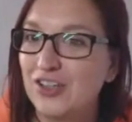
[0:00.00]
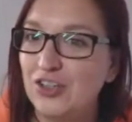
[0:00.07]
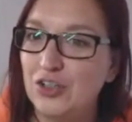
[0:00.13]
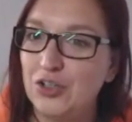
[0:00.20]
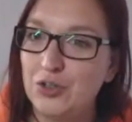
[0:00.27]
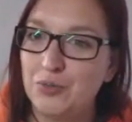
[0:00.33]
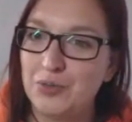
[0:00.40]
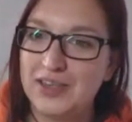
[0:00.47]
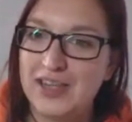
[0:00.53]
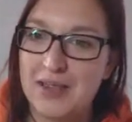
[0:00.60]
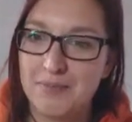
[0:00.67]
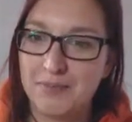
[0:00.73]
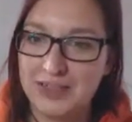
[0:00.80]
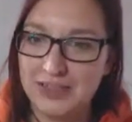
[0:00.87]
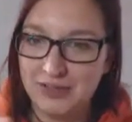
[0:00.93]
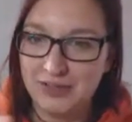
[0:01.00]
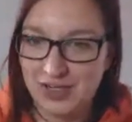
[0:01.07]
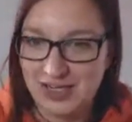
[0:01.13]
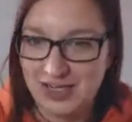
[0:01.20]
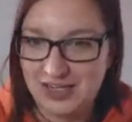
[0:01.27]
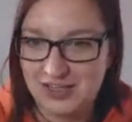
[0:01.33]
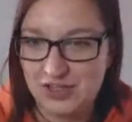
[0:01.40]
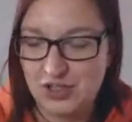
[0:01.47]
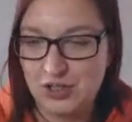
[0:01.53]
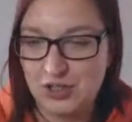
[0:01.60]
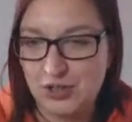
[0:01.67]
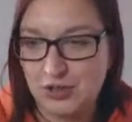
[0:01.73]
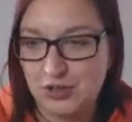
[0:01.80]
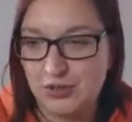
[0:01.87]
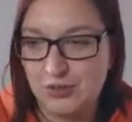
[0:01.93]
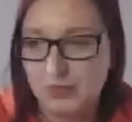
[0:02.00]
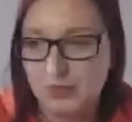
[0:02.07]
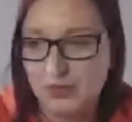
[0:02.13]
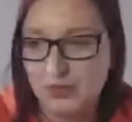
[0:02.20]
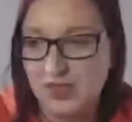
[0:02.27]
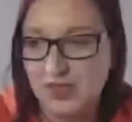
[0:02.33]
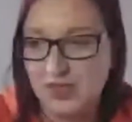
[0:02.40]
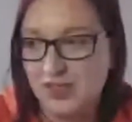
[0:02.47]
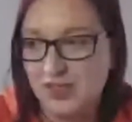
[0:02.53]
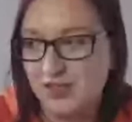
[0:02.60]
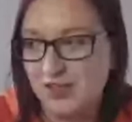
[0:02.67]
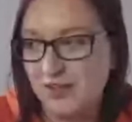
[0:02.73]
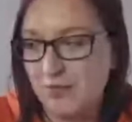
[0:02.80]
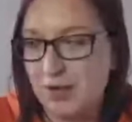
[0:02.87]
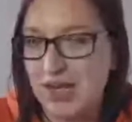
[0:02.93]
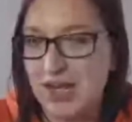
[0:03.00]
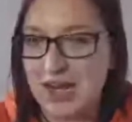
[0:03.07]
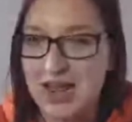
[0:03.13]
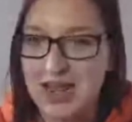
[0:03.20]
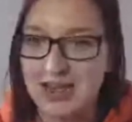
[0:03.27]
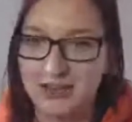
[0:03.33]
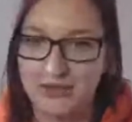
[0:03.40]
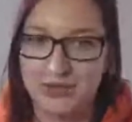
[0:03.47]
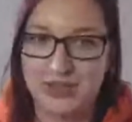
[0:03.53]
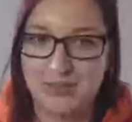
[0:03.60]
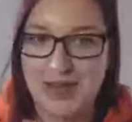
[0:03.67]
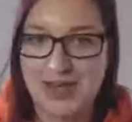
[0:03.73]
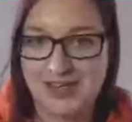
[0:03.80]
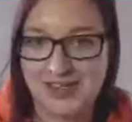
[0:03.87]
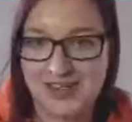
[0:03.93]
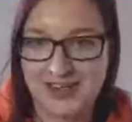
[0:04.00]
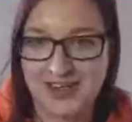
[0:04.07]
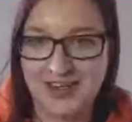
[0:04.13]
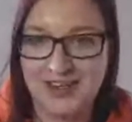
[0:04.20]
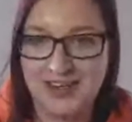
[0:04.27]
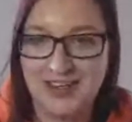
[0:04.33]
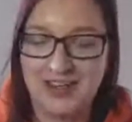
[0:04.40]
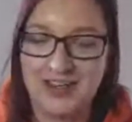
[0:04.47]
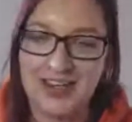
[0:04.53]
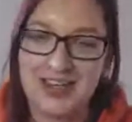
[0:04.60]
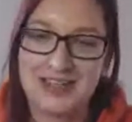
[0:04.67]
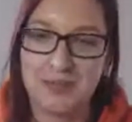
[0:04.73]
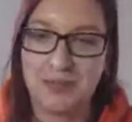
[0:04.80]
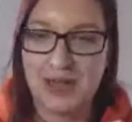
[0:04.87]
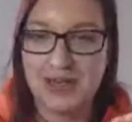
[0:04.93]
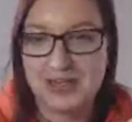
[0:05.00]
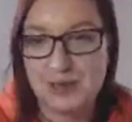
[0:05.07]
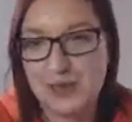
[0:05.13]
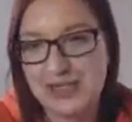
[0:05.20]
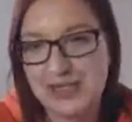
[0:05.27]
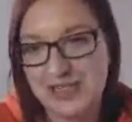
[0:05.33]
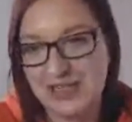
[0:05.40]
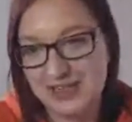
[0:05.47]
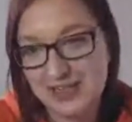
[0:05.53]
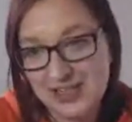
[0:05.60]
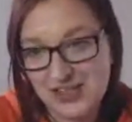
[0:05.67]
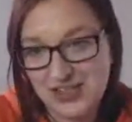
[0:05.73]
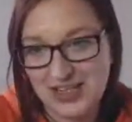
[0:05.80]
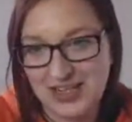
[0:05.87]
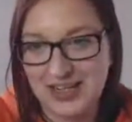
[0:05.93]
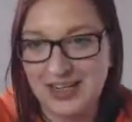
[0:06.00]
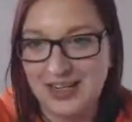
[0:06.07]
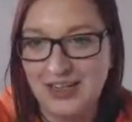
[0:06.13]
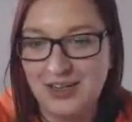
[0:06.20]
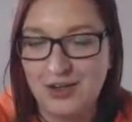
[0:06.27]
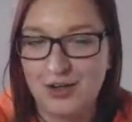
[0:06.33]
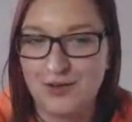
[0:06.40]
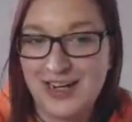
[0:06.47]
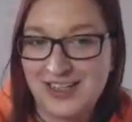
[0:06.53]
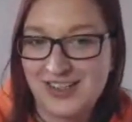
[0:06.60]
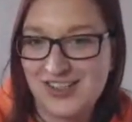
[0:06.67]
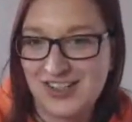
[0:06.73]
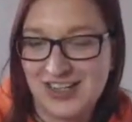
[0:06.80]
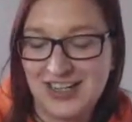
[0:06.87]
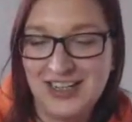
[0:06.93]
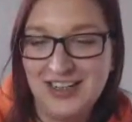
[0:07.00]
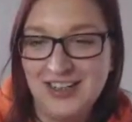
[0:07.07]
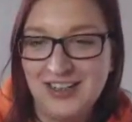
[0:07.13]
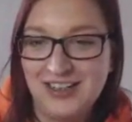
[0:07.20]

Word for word: you would then be looking to plan your spending. Like, is it better spending this year, or actually